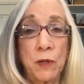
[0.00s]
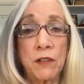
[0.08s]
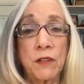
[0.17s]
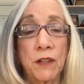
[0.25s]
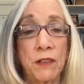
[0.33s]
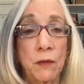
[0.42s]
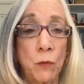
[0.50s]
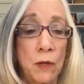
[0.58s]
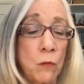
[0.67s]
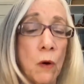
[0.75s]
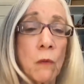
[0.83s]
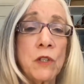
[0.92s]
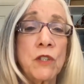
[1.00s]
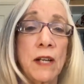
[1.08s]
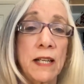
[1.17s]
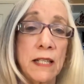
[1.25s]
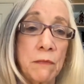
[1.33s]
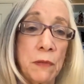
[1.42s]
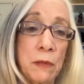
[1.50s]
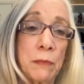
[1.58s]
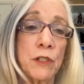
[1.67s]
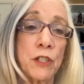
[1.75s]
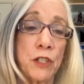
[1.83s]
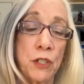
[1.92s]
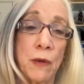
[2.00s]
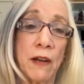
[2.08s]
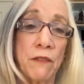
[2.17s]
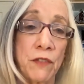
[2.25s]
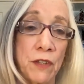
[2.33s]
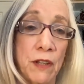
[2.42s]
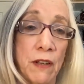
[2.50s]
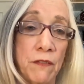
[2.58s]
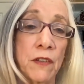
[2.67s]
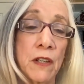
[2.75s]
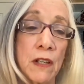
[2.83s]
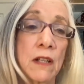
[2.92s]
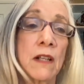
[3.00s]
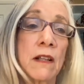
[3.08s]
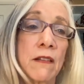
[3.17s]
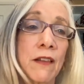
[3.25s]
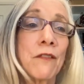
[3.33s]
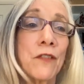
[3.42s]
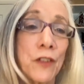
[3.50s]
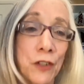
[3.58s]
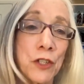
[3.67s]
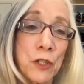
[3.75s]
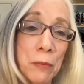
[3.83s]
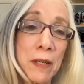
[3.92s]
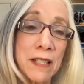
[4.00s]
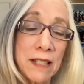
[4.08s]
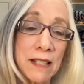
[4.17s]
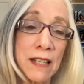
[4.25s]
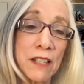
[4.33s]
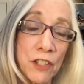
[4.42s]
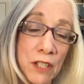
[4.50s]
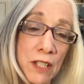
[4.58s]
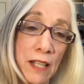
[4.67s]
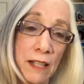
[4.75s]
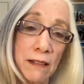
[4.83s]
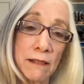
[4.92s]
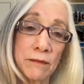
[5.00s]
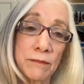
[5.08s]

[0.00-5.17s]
What would you like people to do after they've heard your presentation today?